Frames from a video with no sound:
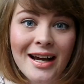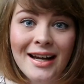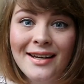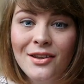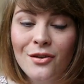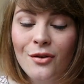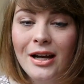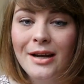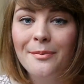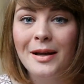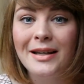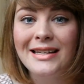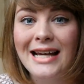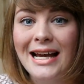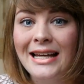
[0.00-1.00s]
ninth grade,
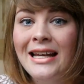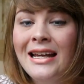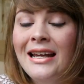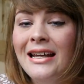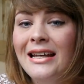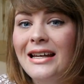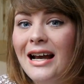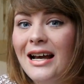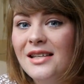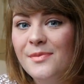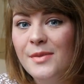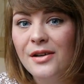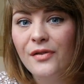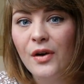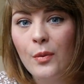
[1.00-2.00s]
my dad, he asked
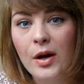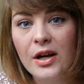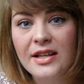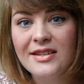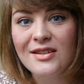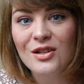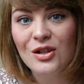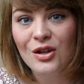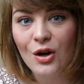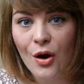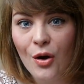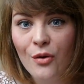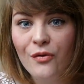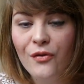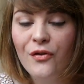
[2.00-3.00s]
me if I wanted to
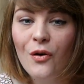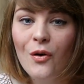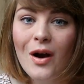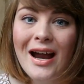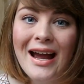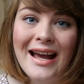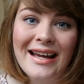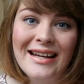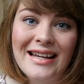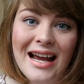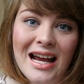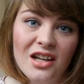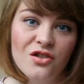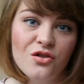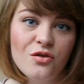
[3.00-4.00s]
go for an
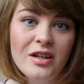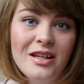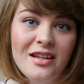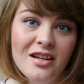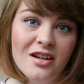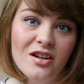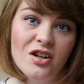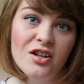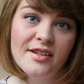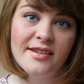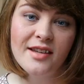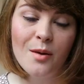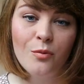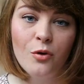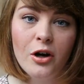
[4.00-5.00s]
extra year
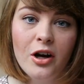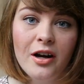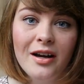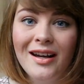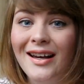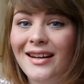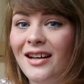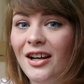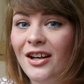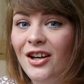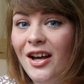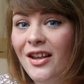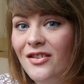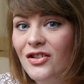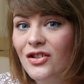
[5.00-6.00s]
somewhere at
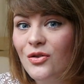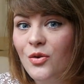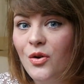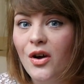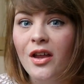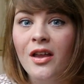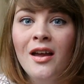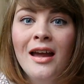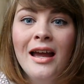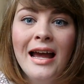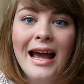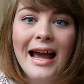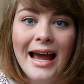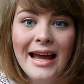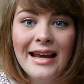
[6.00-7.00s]
another school
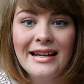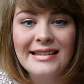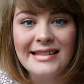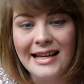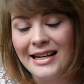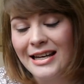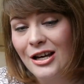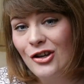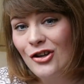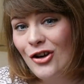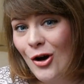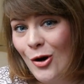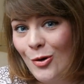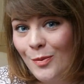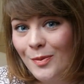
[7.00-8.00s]
and I said
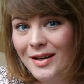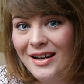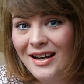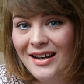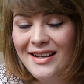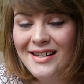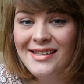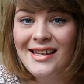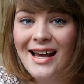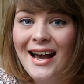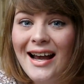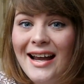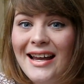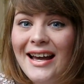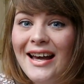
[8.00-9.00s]
no because
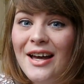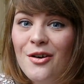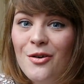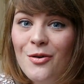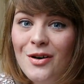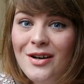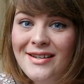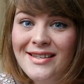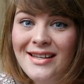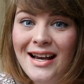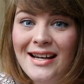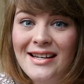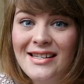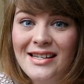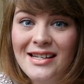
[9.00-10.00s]
I had a horse.
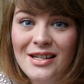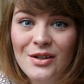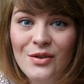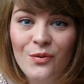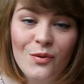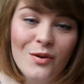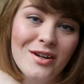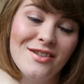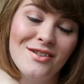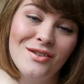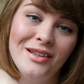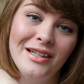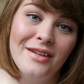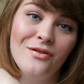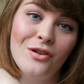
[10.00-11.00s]
I didn't want to
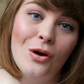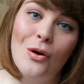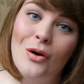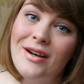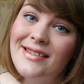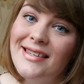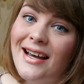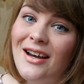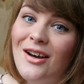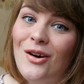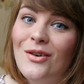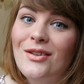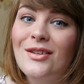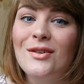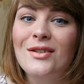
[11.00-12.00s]
leave the horse. I
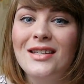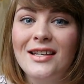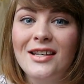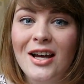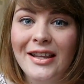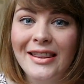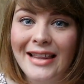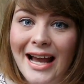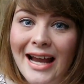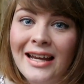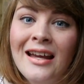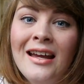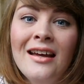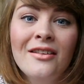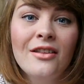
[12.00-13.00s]
also did not like
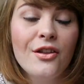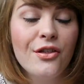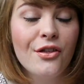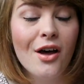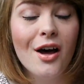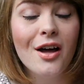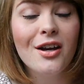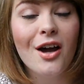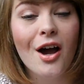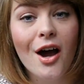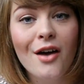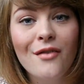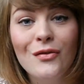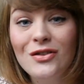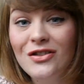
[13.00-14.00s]
the thought of